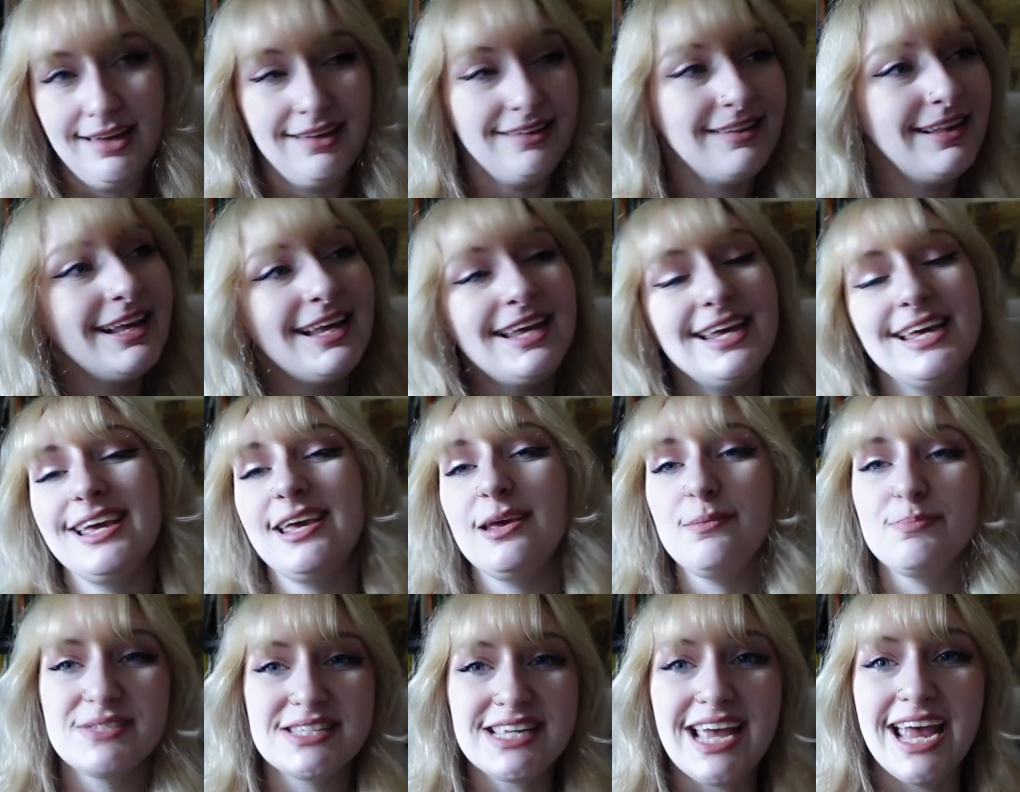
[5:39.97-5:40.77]
Like he
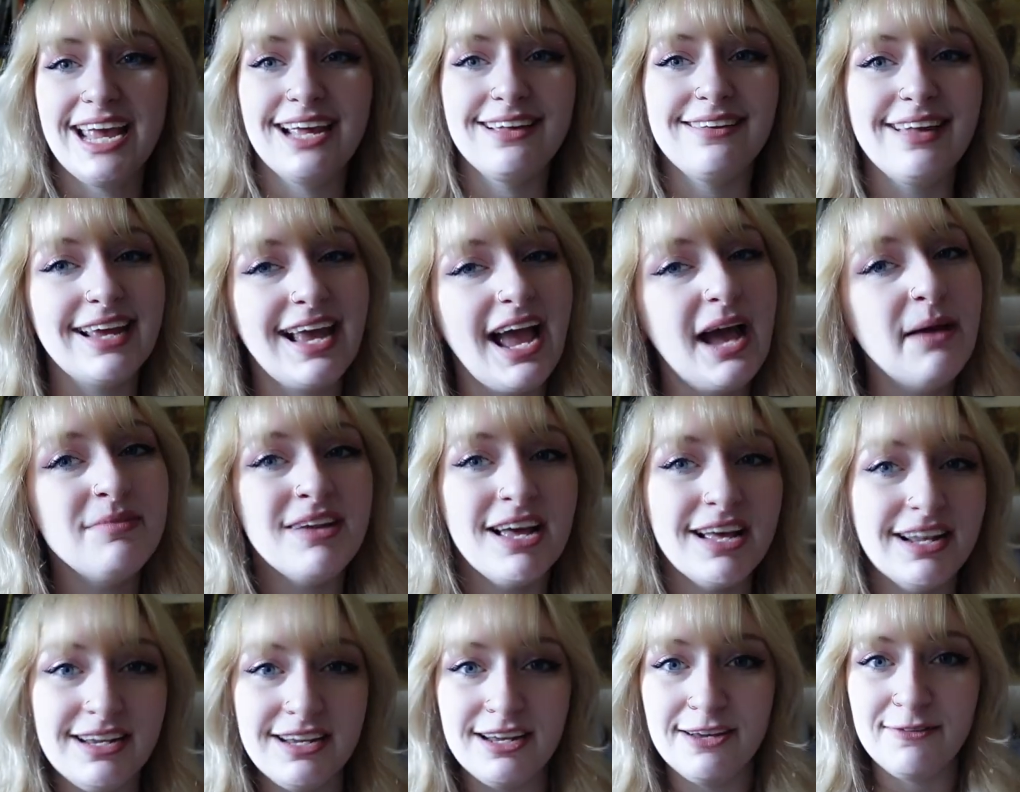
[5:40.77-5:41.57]
keeps saying like, I'm
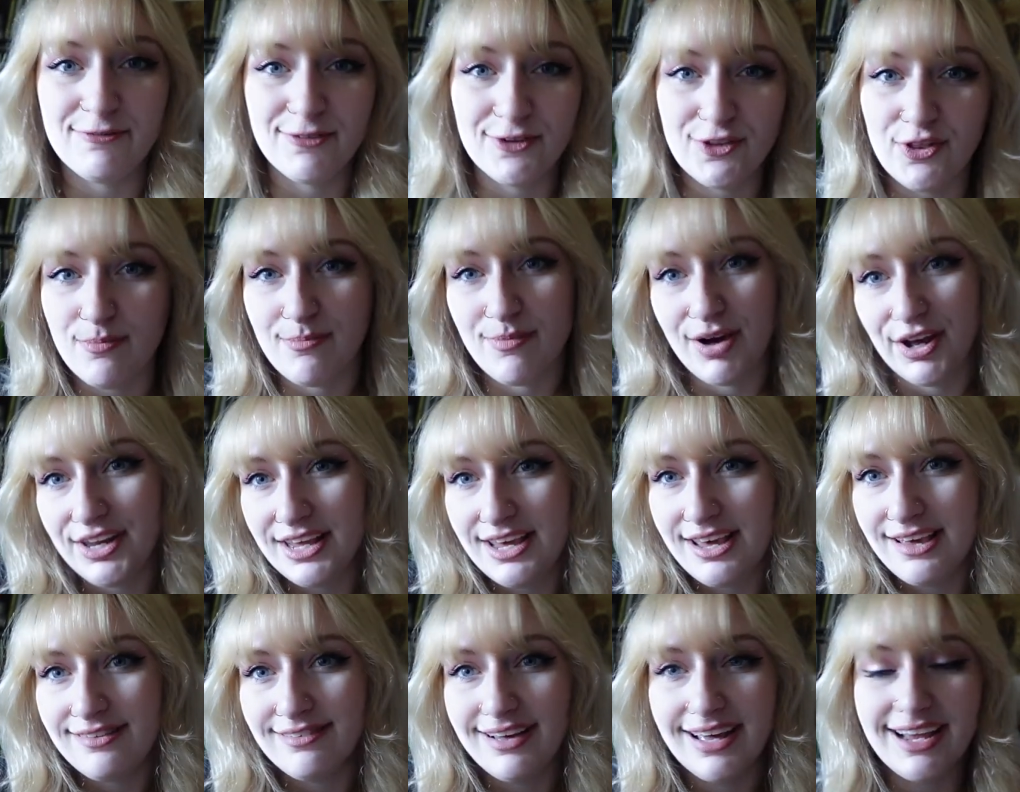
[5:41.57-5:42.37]
not in it for the
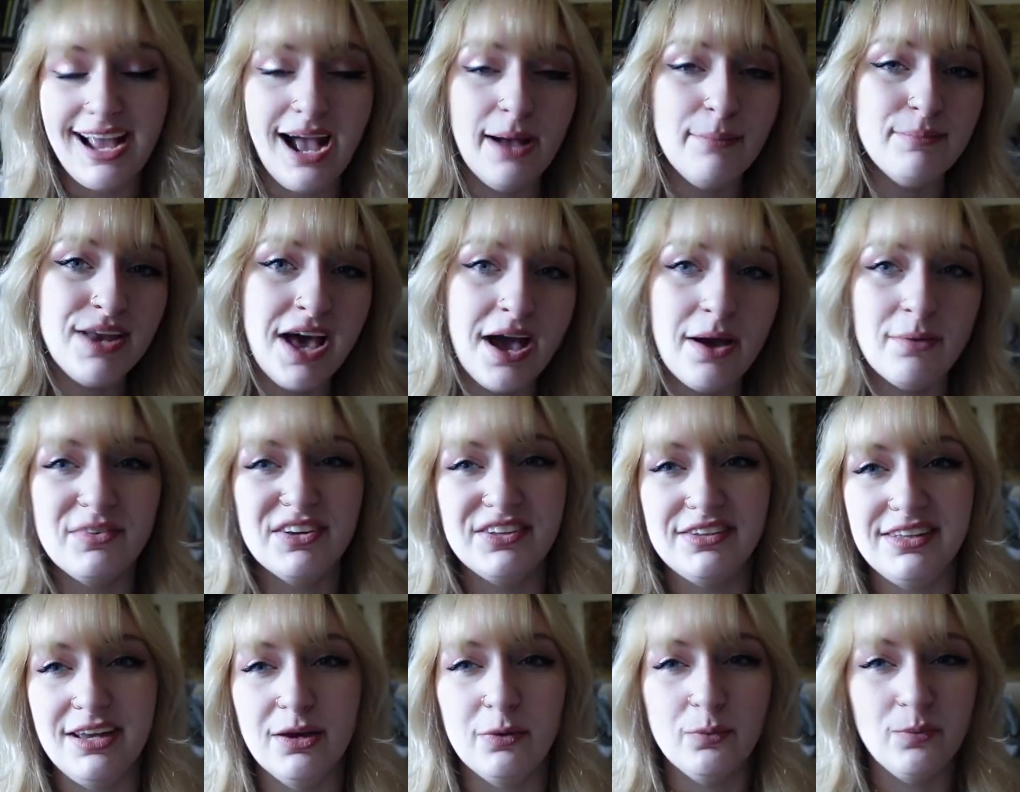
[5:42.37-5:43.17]
money. Like I'm not
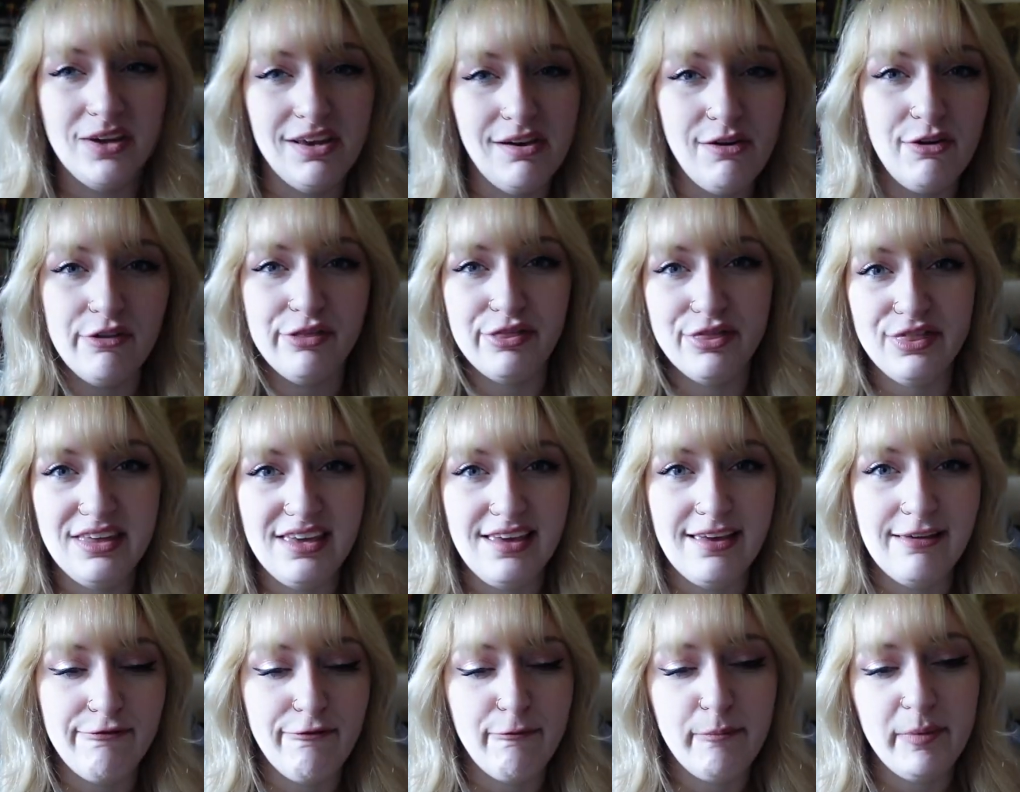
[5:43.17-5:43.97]
really a real
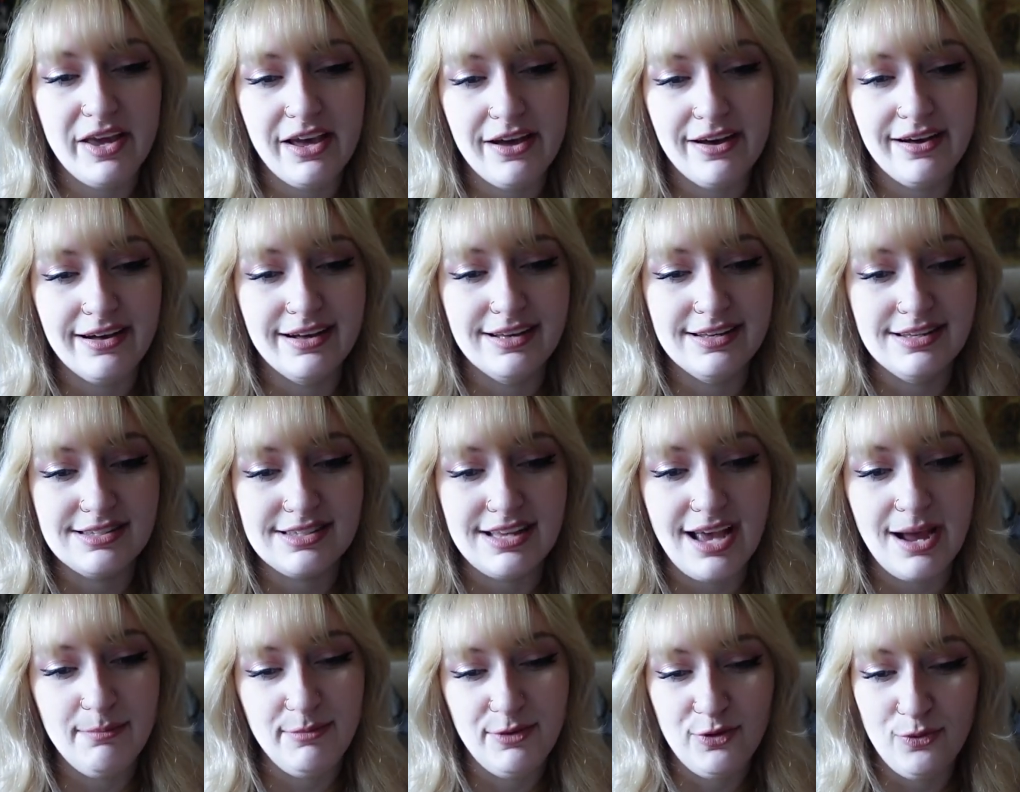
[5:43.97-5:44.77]
thief because
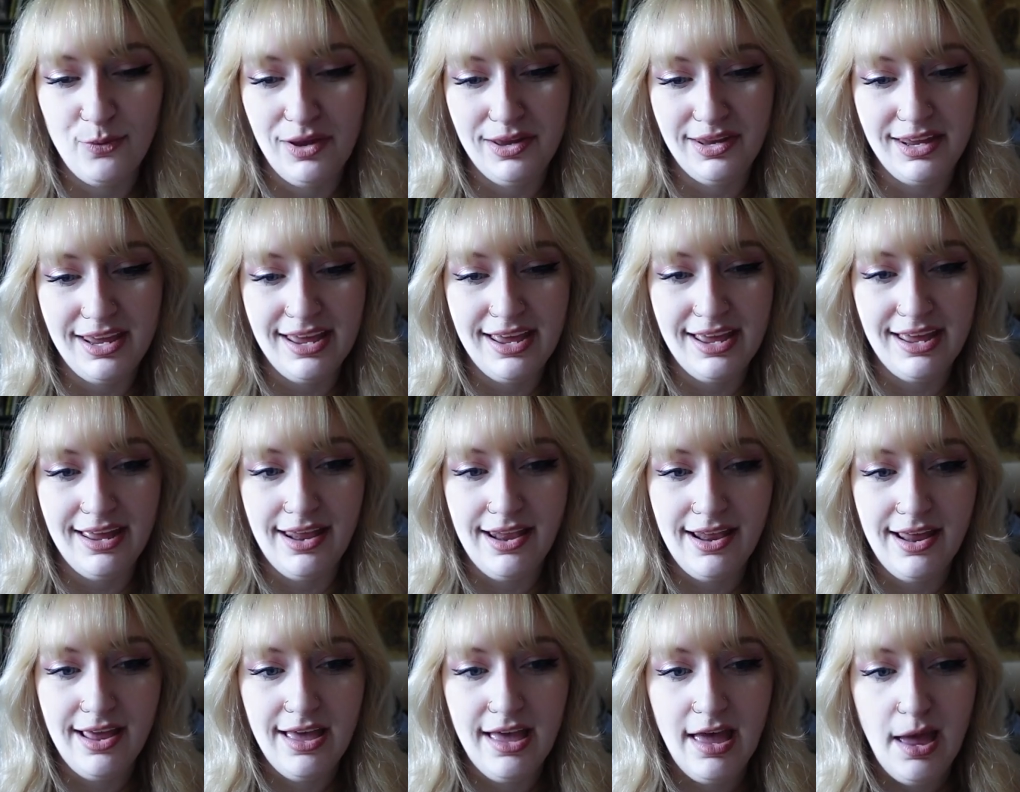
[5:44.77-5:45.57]
I'm doing
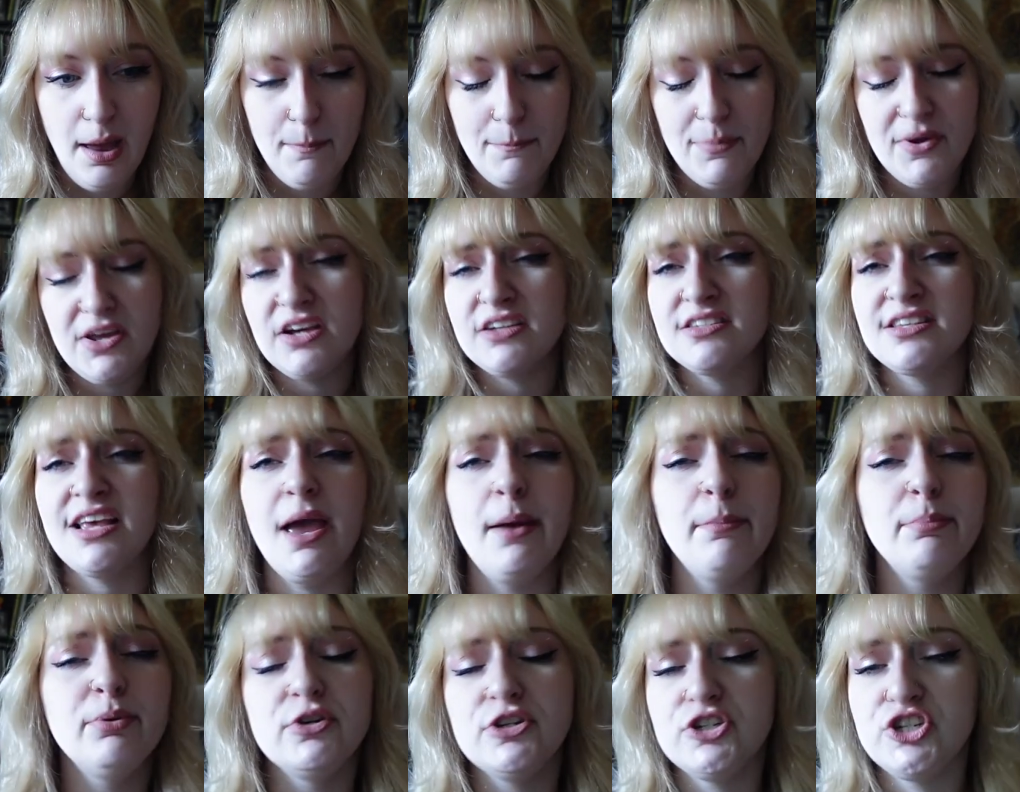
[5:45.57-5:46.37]
it because I
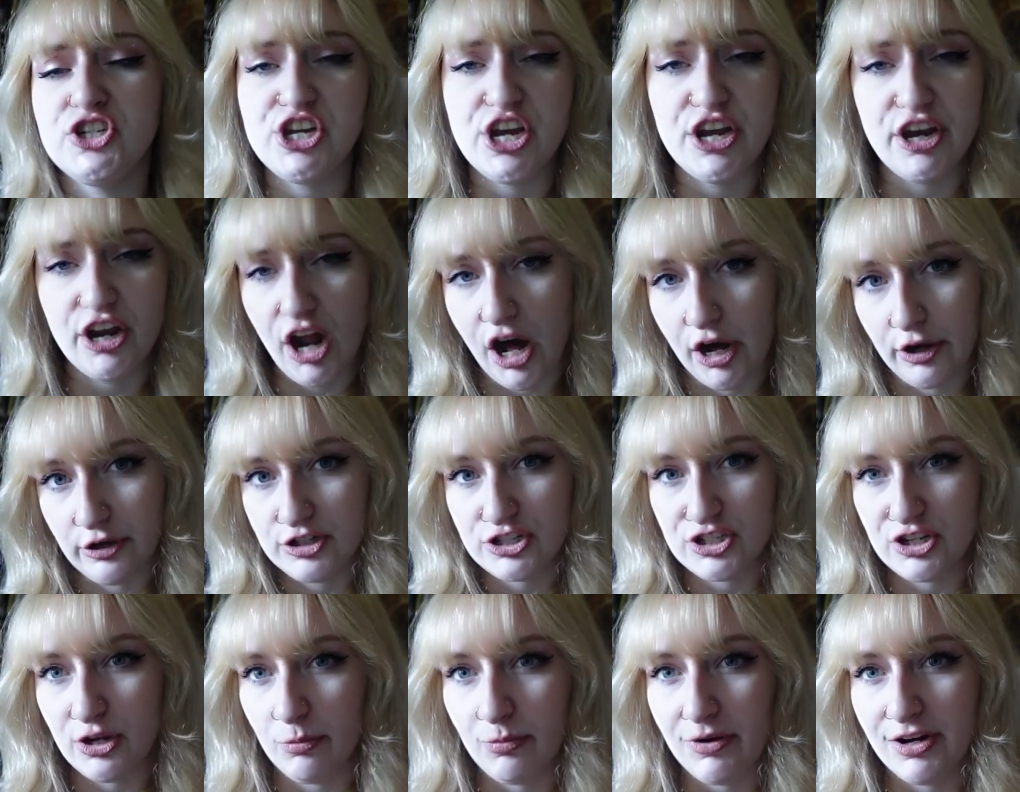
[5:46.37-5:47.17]
appreciate art
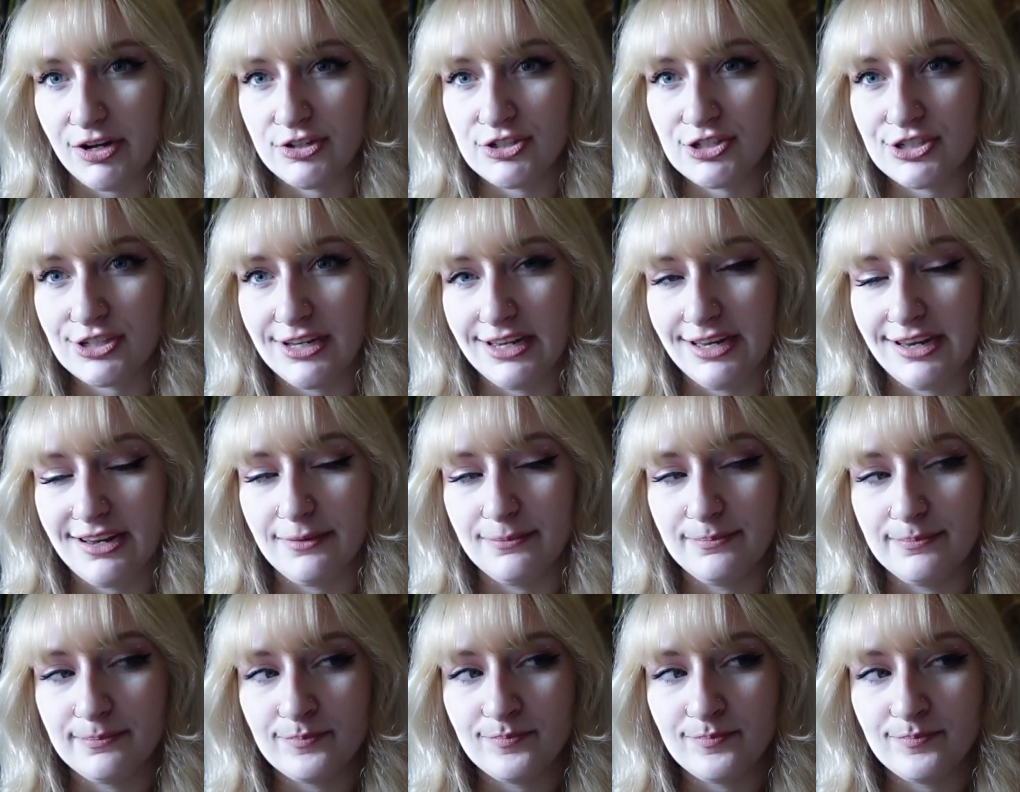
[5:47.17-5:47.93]
so much. Like